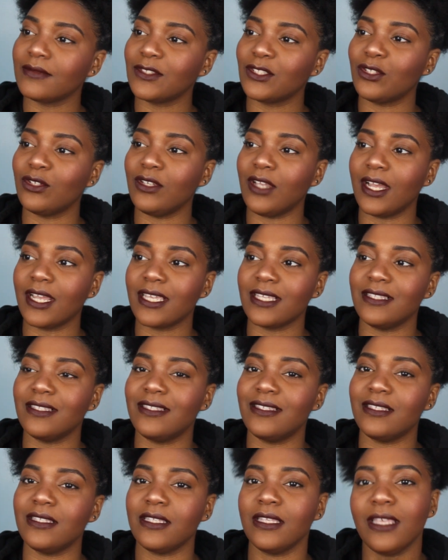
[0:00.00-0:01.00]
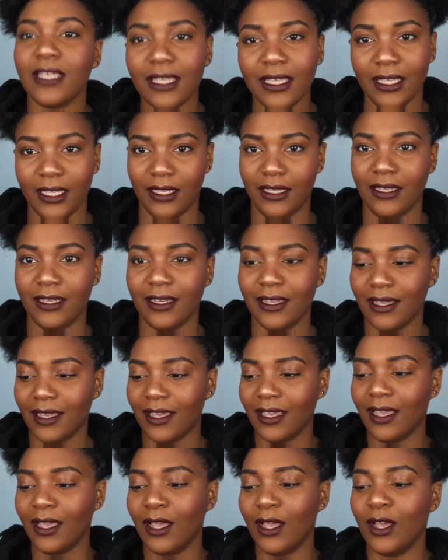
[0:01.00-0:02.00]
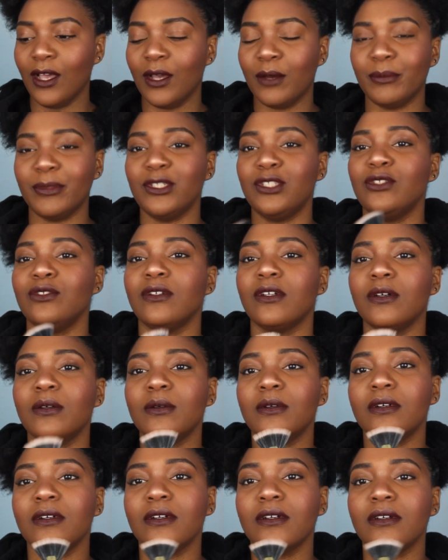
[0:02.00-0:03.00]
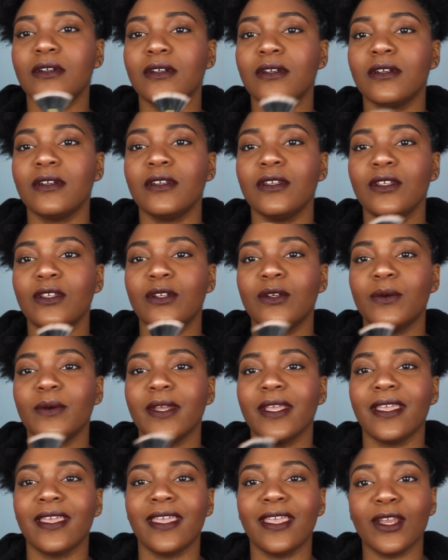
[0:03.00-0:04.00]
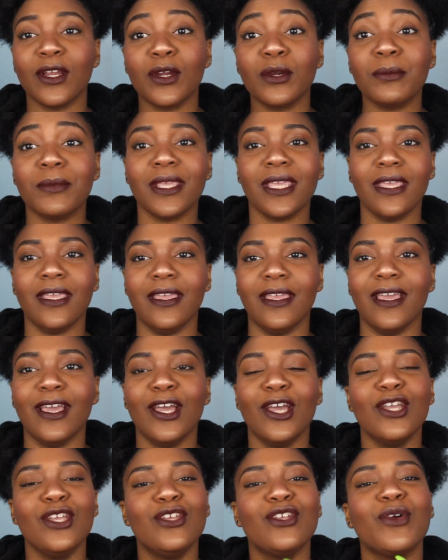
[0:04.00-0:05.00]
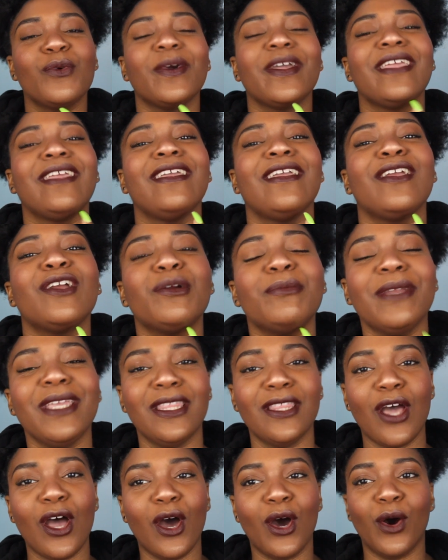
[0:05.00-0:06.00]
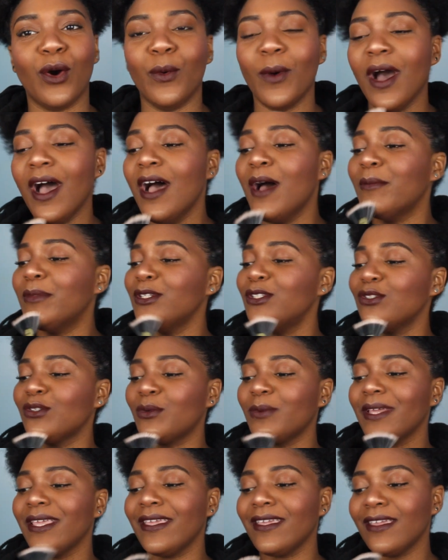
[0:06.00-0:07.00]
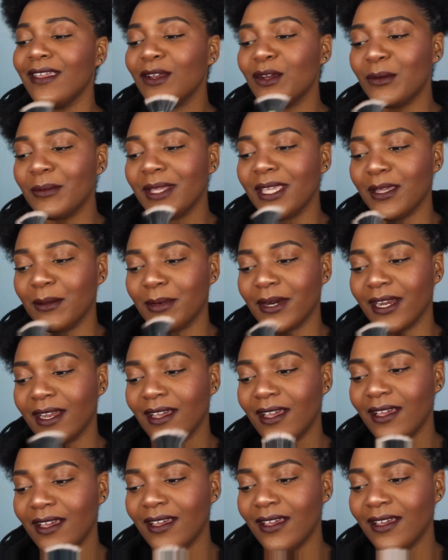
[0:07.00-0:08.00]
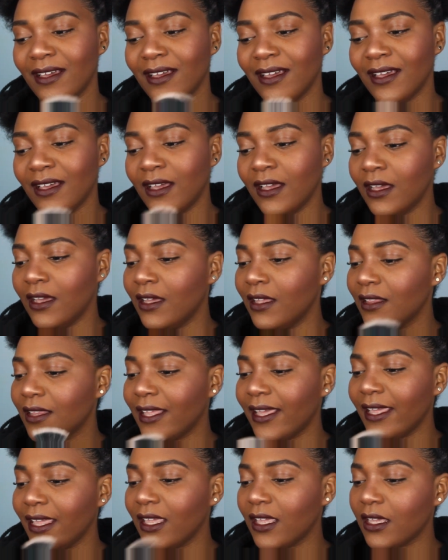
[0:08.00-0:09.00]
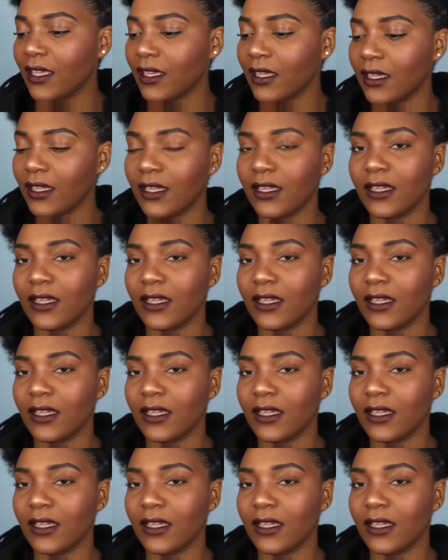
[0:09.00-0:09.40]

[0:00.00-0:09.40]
So y'all can see. But you don't hear me. You don't hear me though. But you don't hear me, bruh. Like